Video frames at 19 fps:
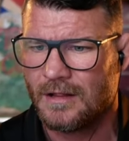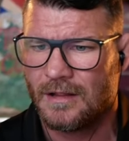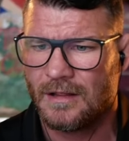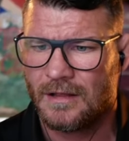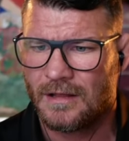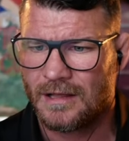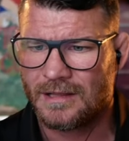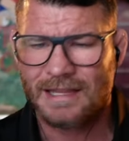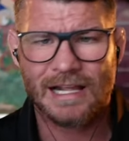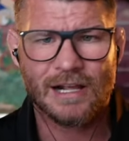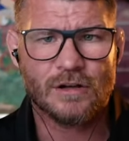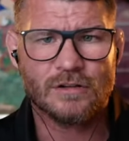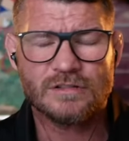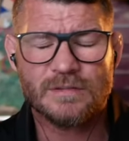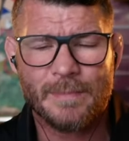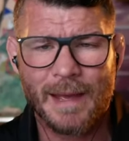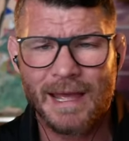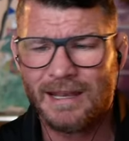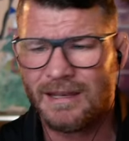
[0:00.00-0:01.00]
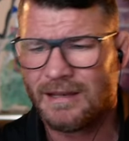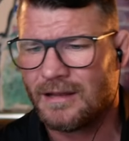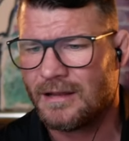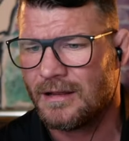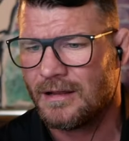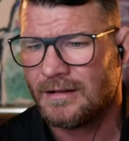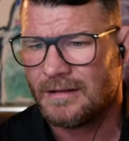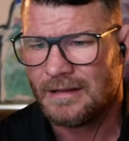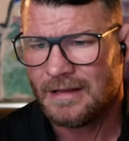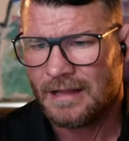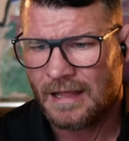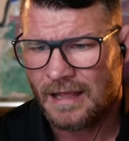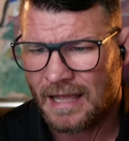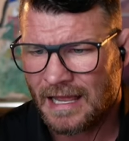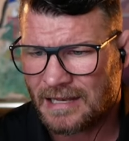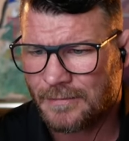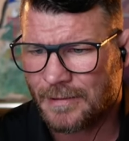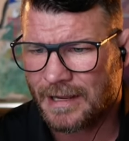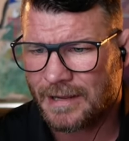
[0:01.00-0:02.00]
And then go to bed.
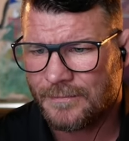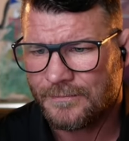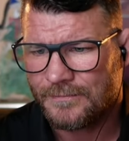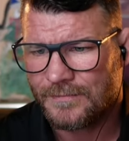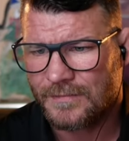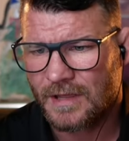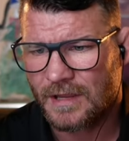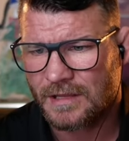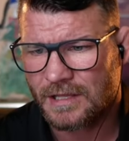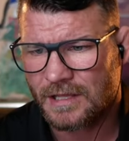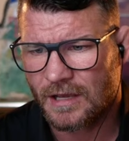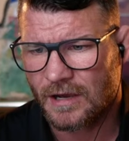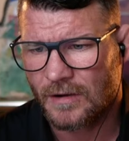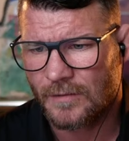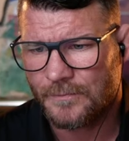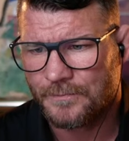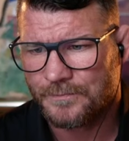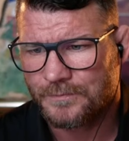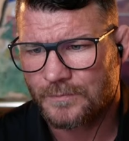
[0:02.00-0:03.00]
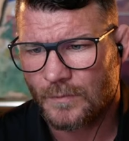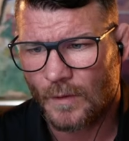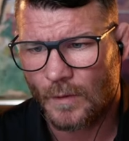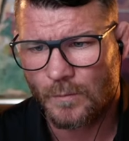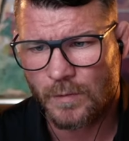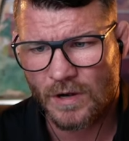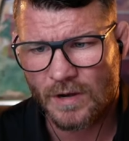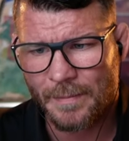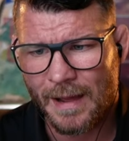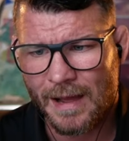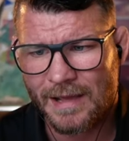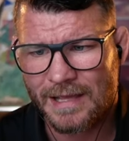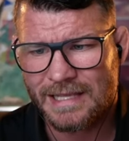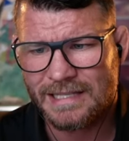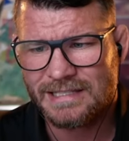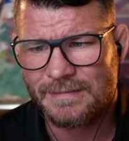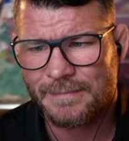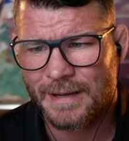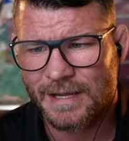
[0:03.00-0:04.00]
Anyway, there you go. What about
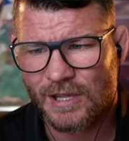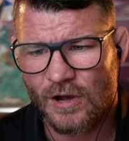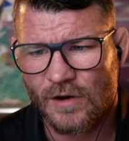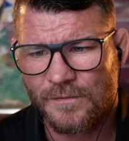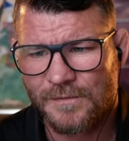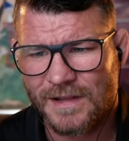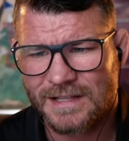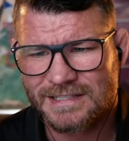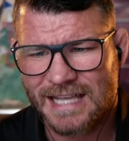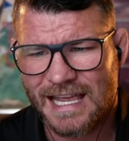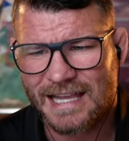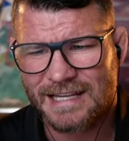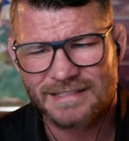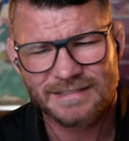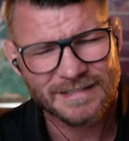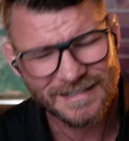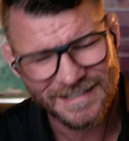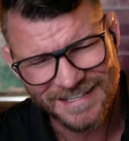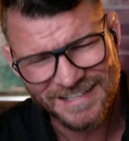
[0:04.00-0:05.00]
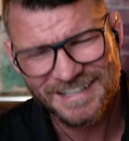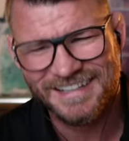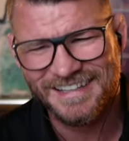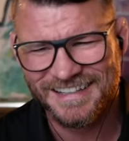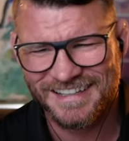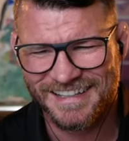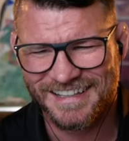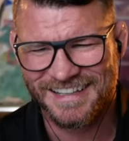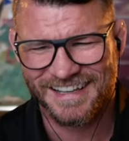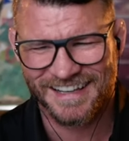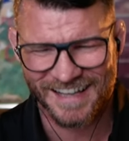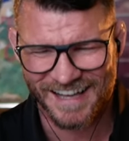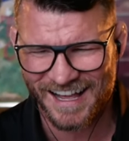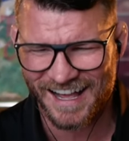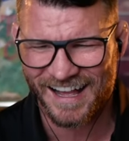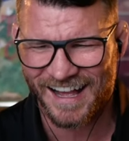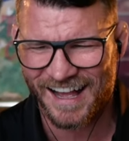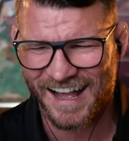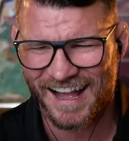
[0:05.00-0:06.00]
eating my girlfriend's eggs?
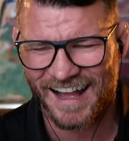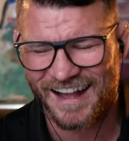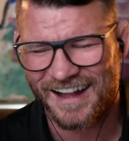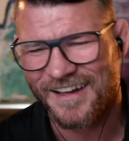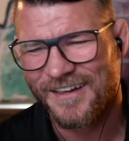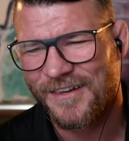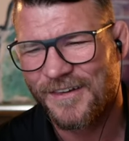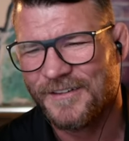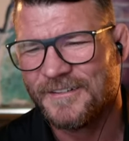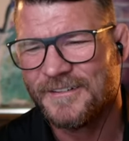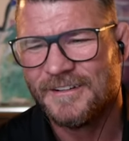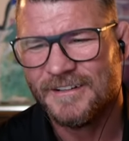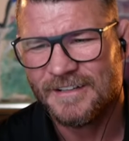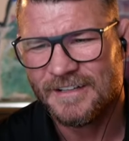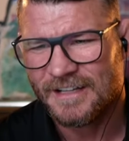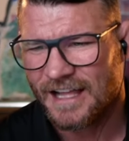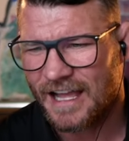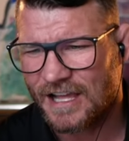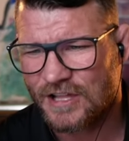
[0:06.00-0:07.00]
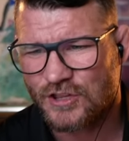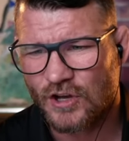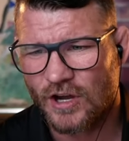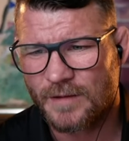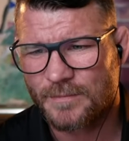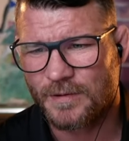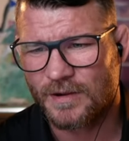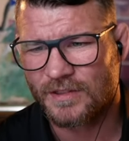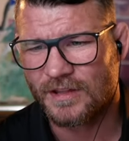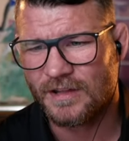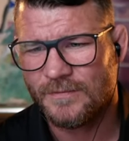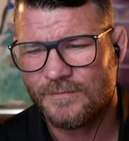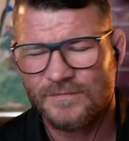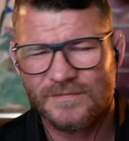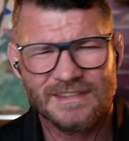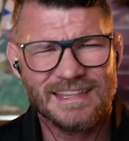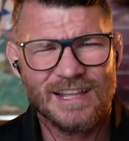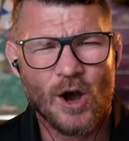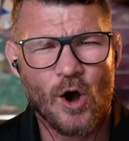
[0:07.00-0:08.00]
Ha ha. Enjoy, brother.
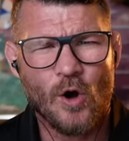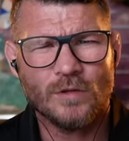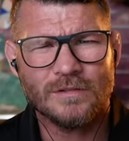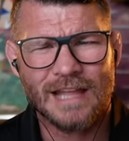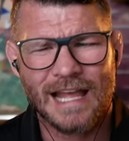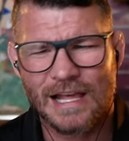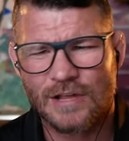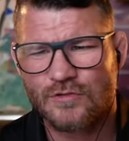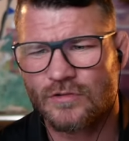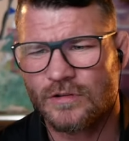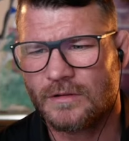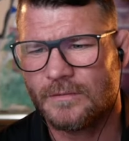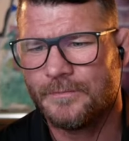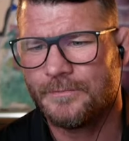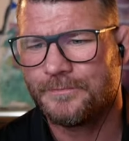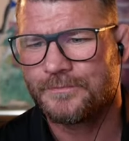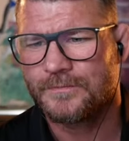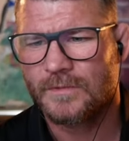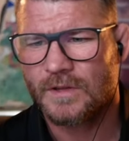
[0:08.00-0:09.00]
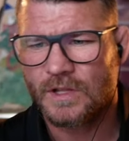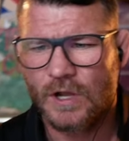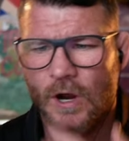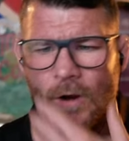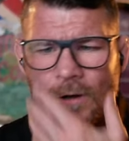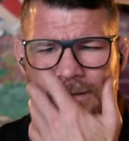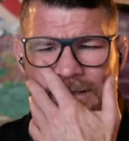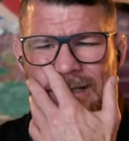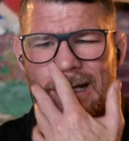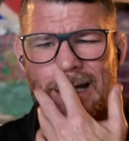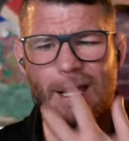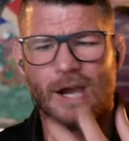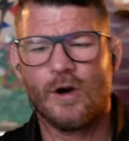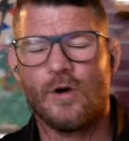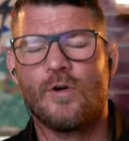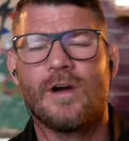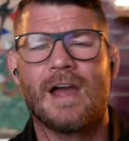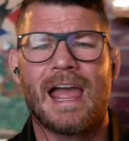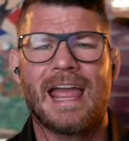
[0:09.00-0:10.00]
All natural. Garcia
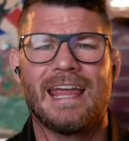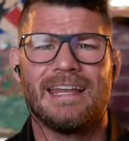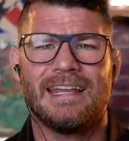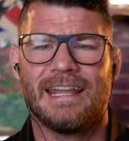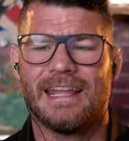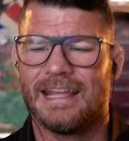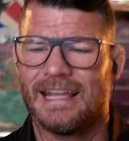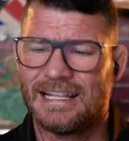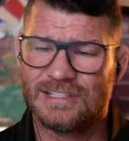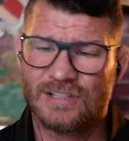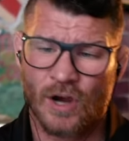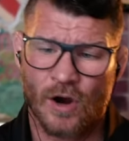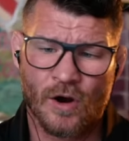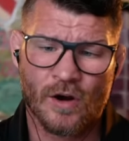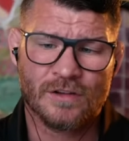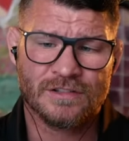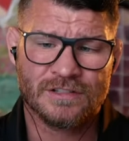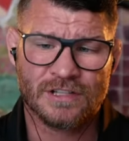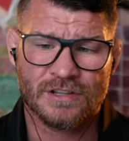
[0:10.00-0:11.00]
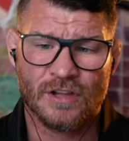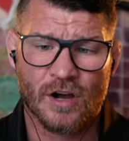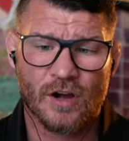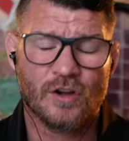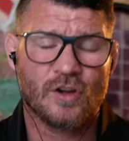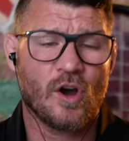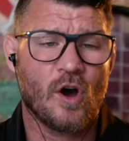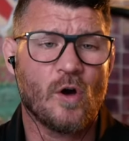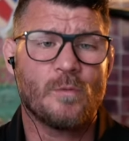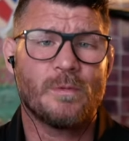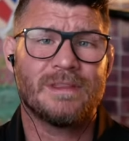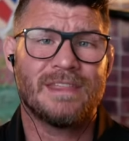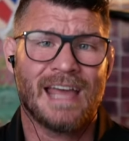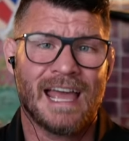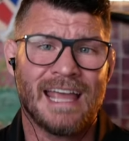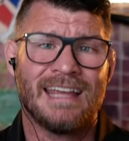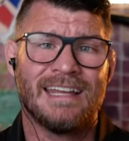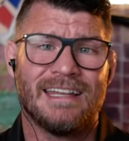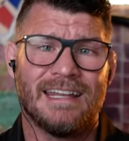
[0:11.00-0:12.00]
or Haney. It's hard to not go with
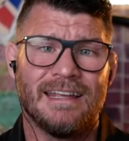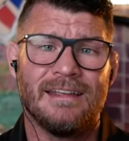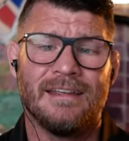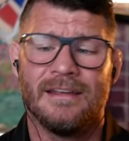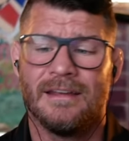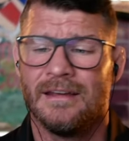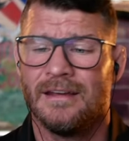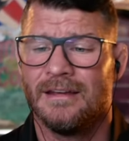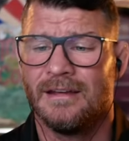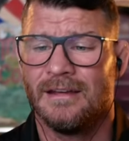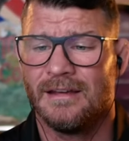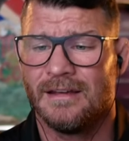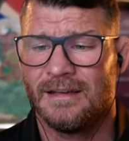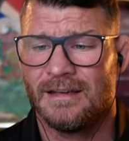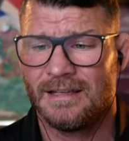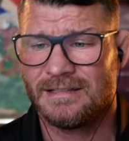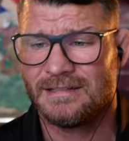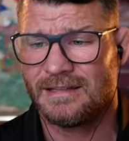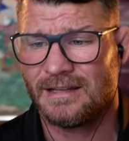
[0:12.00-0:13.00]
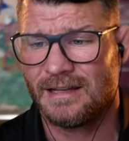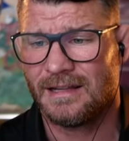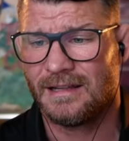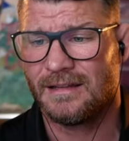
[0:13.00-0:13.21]
Haney, isn't it?